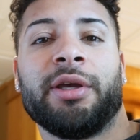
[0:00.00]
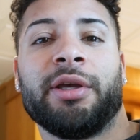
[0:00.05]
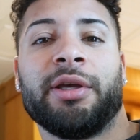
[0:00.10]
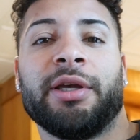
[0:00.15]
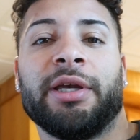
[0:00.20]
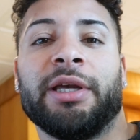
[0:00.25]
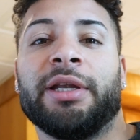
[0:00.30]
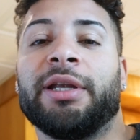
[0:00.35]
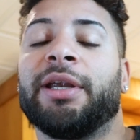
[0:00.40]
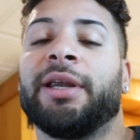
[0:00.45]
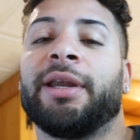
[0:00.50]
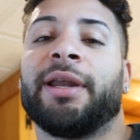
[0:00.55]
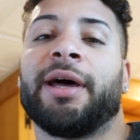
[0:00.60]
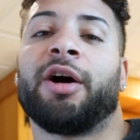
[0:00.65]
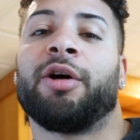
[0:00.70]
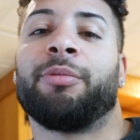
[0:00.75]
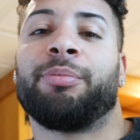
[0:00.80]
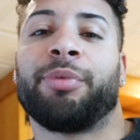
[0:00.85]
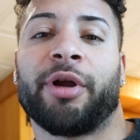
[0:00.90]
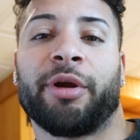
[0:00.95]
He needed
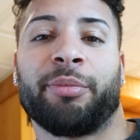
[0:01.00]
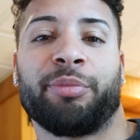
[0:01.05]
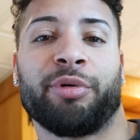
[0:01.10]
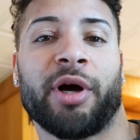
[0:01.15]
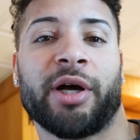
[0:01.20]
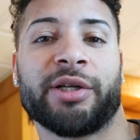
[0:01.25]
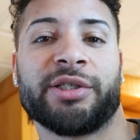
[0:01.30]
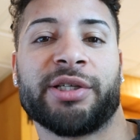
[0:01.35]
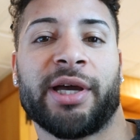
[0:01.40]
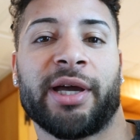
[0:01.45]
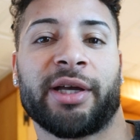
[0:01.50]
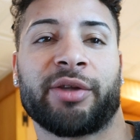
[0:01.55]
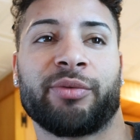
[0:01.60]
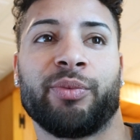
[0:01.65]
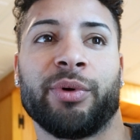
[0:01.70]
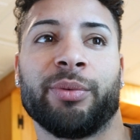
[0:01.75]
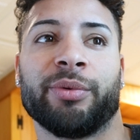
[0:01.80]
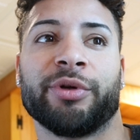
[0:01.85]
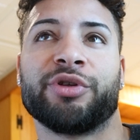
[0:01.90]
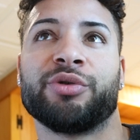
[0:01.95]
help on a
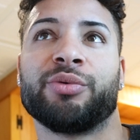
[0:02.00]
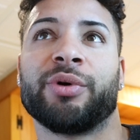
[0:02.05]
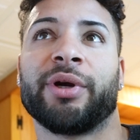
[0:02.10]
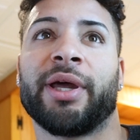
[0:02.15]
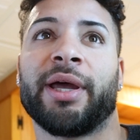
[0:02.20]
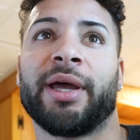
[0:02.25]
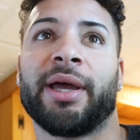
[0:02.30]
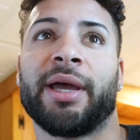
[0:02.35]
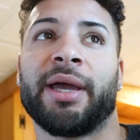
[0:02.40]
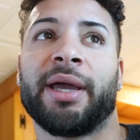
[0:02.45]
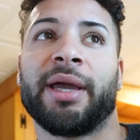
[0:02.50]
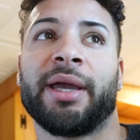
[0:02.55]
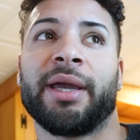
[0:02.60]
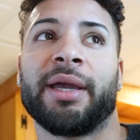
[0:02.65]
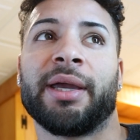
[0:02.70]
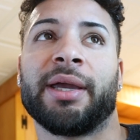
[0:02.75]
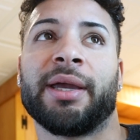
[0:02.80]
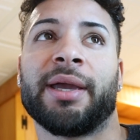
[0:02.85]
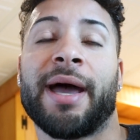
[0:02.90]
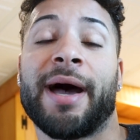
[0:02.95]
project. We were doing
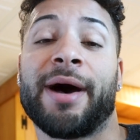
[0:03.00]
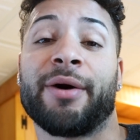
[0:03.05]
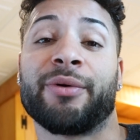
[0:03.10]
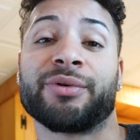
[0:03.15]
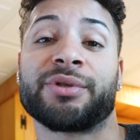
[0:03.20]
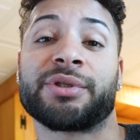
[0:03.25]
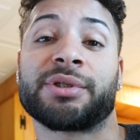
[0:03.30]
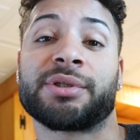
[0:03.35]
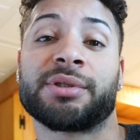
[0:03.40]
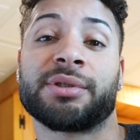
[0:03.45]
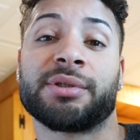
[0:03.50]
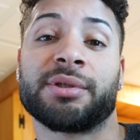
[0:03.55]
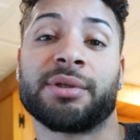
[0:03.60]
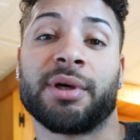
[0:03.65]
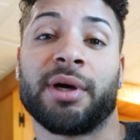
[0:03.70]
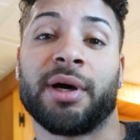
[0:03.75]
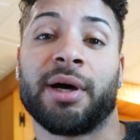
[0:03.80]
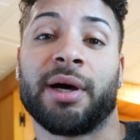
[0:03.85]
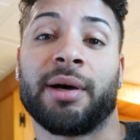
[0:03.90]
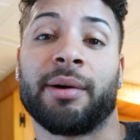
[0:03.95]
a house.
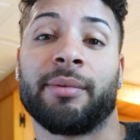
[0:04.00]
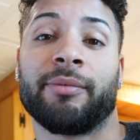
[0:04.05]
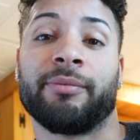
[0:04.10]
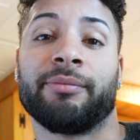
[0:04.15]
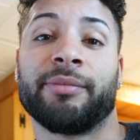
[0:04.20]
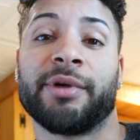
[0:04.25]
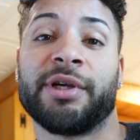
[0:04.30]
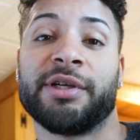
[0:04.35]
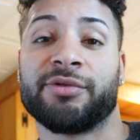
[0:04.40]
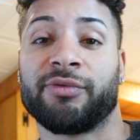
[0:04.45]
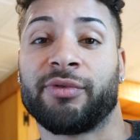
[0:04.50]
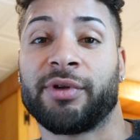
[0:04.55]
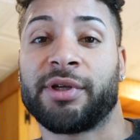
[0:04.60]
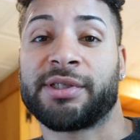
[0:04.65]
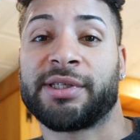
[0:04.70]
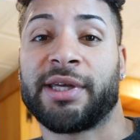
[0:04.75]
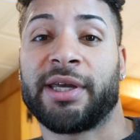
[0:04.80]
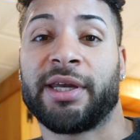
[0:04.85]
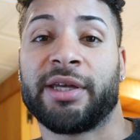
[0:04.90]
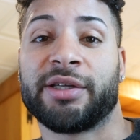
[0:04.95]
He's a real
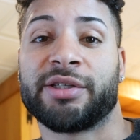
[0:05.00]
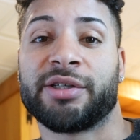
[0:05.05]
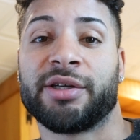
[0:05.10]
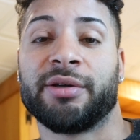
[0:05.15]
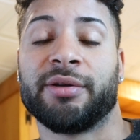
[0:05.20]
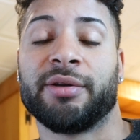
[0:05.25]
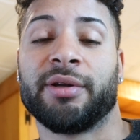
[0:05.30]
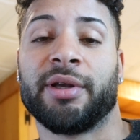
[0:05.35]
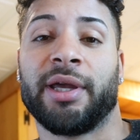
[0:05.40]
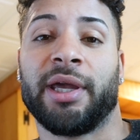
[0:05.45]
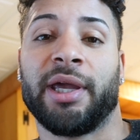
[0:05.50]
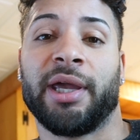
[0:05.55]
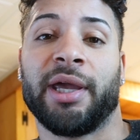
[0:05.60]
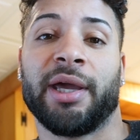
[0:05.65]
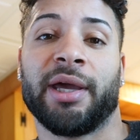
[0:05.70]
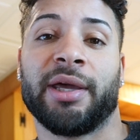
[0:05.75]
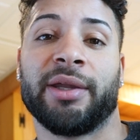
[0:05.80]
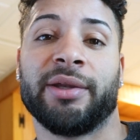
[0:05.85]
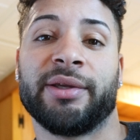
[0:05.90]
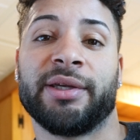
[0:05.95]
estate agent,
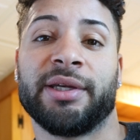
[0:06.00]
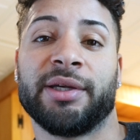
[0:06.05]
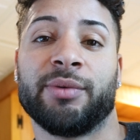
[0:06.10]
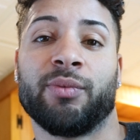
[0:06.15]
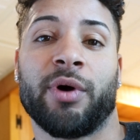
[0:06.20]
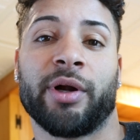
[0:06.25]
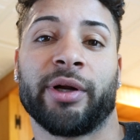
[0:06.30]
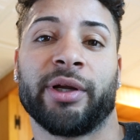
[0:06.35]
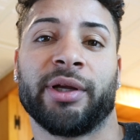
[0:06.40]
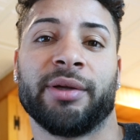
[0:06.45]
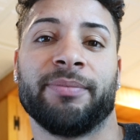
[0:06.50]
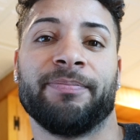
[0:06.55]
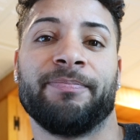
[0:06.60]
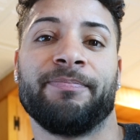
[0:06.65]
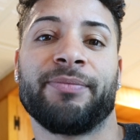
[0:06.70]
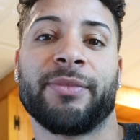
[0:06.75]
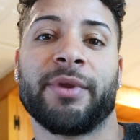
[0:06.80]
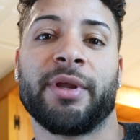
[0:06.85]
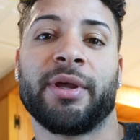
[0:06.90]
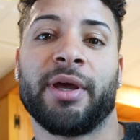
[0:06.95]
and he wanted
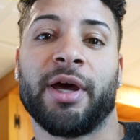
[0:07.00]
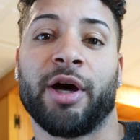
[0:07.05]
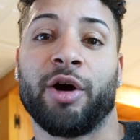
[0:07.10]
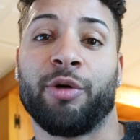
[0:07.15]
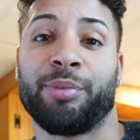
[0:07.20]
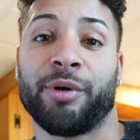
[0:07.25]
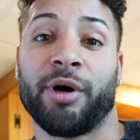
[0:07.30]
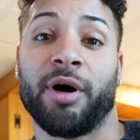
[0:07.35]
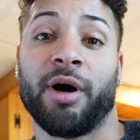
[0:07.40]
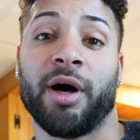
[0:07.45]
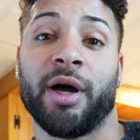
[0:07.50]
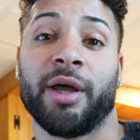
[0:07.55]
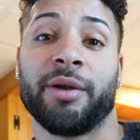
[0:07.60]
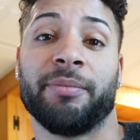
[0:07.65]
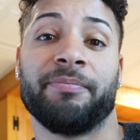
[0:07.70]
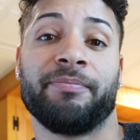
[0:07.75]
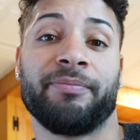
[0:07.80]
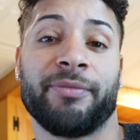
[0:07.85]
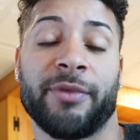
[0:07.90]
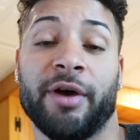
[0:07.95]
help
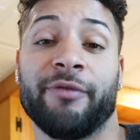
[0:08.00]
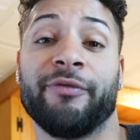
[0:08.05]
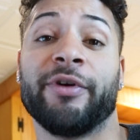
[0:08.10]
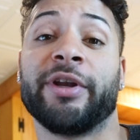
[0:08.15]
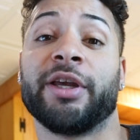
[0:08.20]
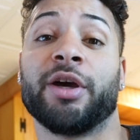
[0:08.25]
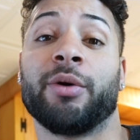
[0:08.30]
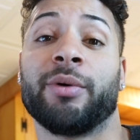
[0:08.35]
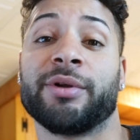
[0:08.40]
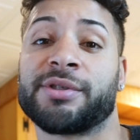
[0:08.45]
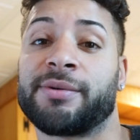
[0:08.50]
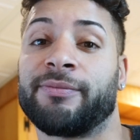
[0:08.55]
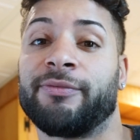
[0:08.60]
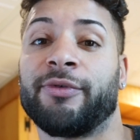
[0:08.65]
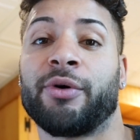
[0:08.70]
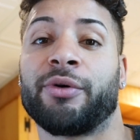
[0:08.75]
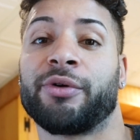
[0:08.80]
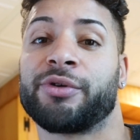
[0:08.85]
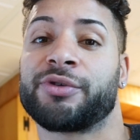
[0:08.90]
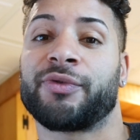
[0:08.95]
on a video and some
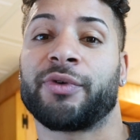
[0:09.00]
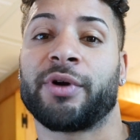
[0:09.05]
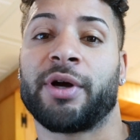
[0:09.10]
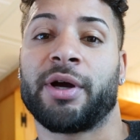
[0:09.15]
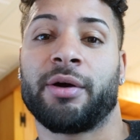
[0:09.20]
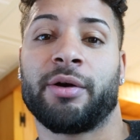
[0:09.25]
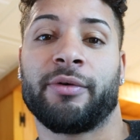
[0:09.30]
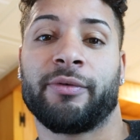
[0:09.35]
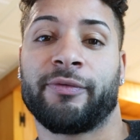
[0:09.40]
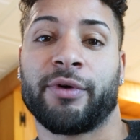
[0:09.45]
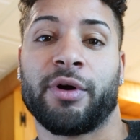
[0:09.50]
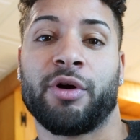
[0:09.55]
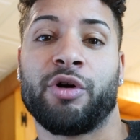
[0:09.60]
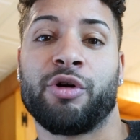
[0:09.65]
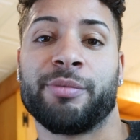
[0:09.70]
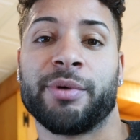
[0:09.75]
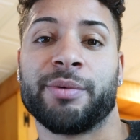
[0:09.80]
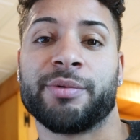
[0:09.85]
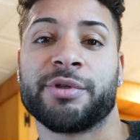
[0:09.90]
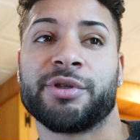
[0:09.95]
photos for a
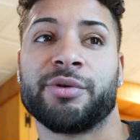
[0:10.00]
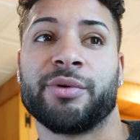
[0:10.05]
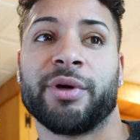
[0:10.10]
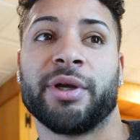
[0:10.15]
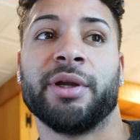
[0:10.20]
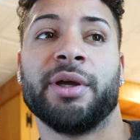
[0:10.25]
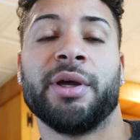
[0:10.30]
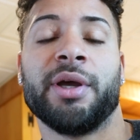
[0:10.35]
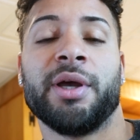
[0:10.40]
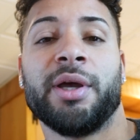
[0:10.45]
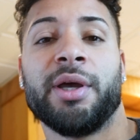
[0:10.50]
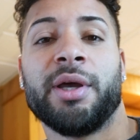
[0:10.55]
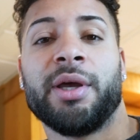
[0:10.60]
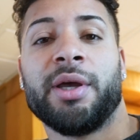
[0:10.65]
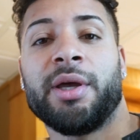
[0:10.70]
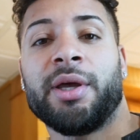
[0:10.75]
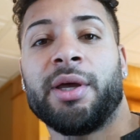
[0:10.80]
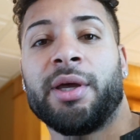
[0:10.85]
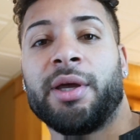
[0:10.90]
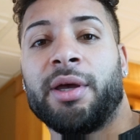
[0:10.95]
home he was doing.
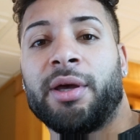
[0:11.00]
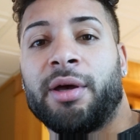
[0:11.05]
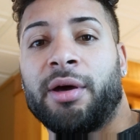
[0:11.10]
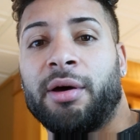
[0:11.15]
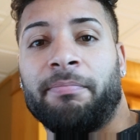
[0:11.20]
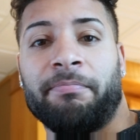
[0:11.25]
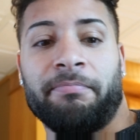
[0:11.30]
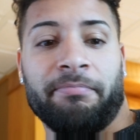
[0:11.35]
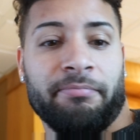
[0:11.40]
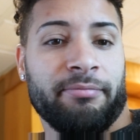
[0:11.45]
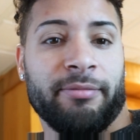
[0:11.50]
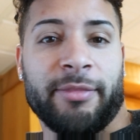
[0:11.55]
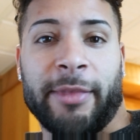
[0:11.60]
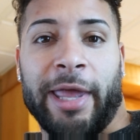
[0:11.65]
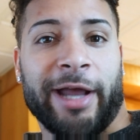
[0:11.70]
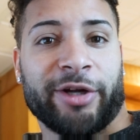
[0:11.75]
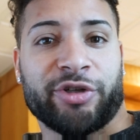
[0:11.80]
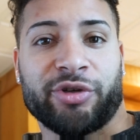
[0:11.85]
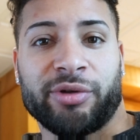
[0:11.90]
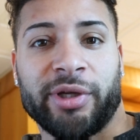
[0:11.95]

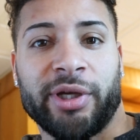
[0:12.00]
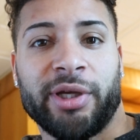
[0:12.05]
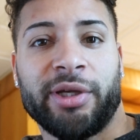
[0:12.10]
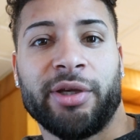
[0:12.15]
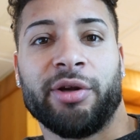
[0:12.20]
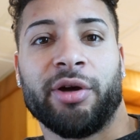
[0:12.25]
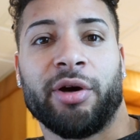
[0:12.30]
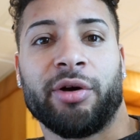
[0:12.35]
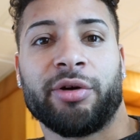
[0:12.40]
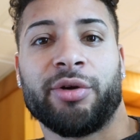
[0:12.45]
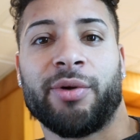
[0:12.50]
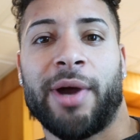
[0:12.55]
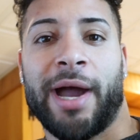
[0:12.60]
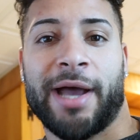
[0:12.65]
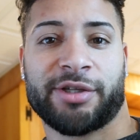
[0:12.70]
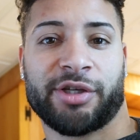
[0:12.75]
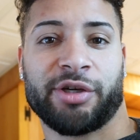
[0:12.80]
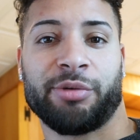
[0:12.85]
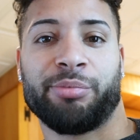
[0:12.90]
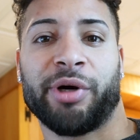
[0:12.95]
Naturally, you know, you
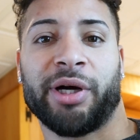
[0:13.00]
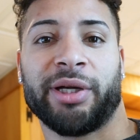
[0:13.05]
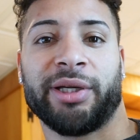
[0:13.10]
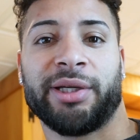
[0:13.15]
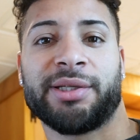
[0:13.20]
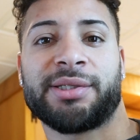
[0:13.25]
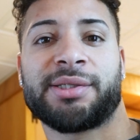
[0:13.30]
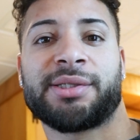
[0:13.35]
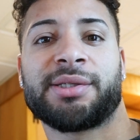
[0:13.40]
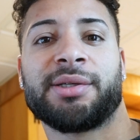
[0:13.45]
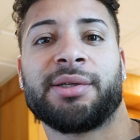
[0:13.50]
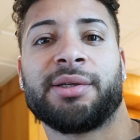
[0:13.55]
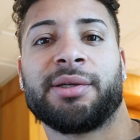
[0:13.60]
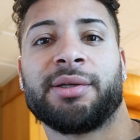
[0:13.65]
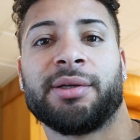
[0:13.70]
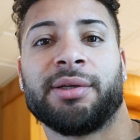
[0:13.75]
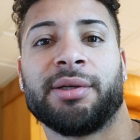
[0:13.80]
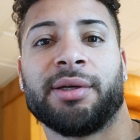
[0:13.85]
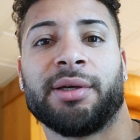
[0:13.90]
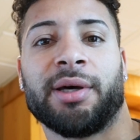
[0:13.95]
ask your buddies,
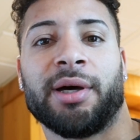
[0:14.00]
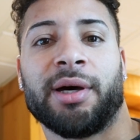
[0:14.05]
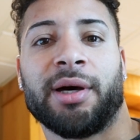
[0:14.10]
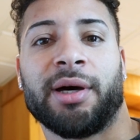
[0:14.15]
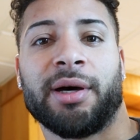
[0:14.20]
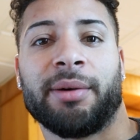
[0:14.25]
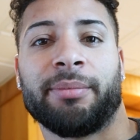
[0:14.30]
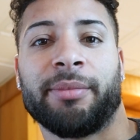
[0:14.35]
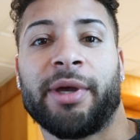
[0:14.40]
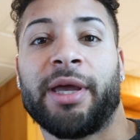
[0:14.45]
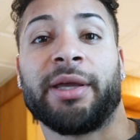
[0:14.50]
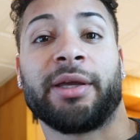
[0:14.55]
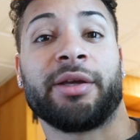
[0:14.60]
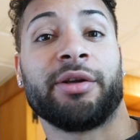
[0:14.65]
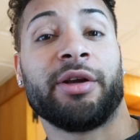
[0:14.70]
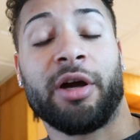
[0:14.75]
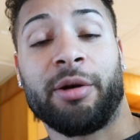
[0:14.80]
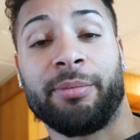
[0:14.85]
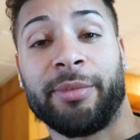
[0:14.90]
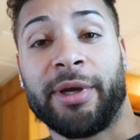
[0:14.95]
hey,
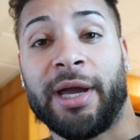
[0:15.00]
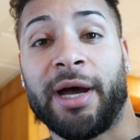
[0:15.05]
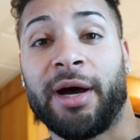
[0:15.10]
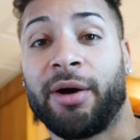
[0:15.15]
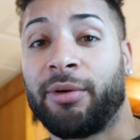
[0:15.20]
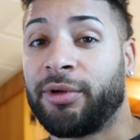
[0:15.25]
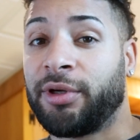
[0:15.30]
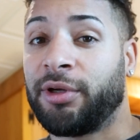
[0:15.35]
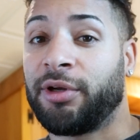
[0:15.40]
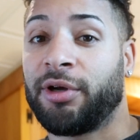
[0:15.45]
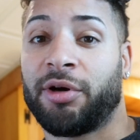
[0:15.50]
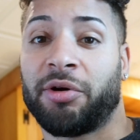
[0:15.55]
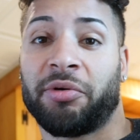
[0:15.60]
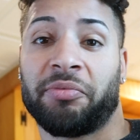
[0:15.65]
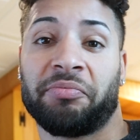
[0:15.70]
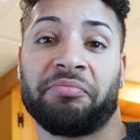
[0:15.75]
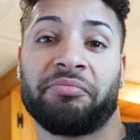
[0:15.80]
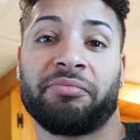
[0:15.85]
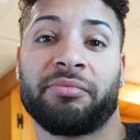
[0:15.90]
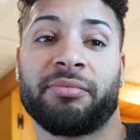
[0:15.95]
can you help me out? You know,